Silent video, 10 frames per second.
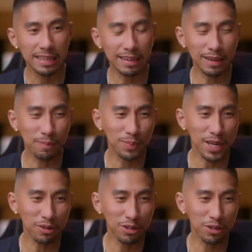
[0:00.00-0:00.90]

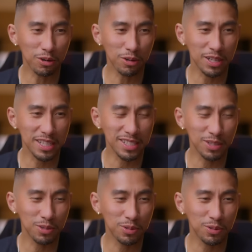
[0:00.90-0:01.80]
how do you call this,
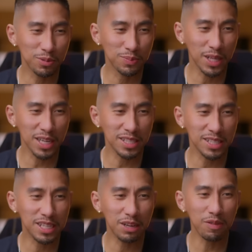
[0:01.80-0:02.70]
who has
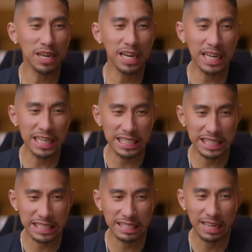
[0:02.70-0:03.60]
given
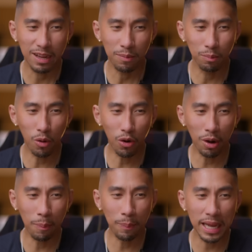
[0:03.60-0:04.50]
us
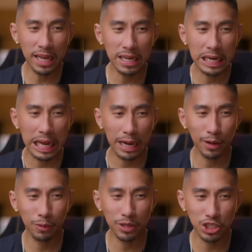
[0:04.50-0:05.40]
more pain and
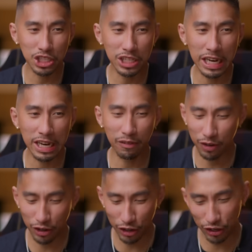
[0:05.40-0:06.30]
anguish than
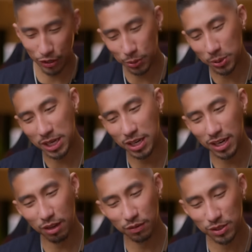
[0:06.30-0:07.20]
ever.
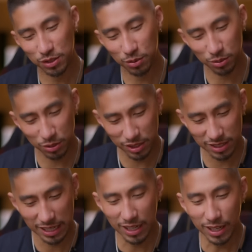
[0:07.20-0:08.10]
Queen of
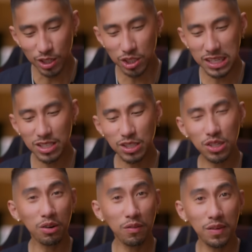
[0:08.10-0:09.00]
Swords. She is
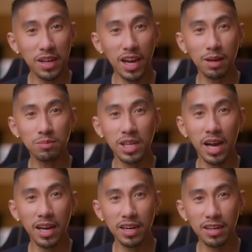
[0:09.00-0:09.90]
serving, I'm
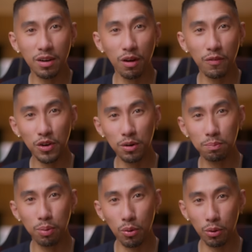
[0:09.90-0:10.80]
tired of your
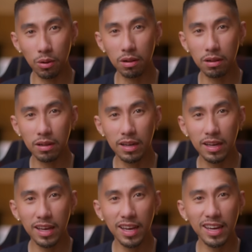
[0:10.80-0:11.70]
bull,
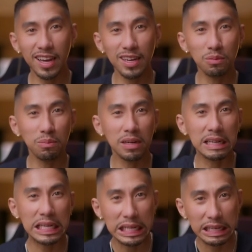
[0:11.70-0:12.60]
and I don't
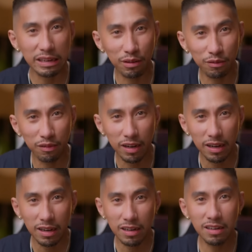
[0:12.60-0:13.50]
believe
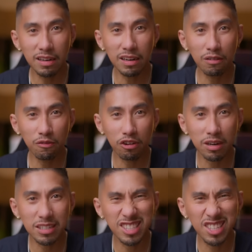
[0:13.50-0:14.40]
none of your
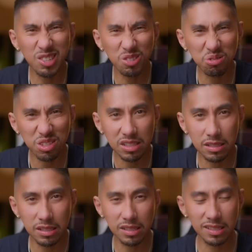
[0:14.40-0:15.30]

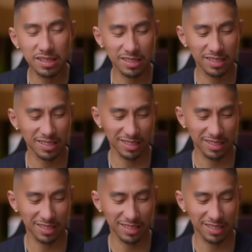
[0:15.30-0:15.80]
excuses.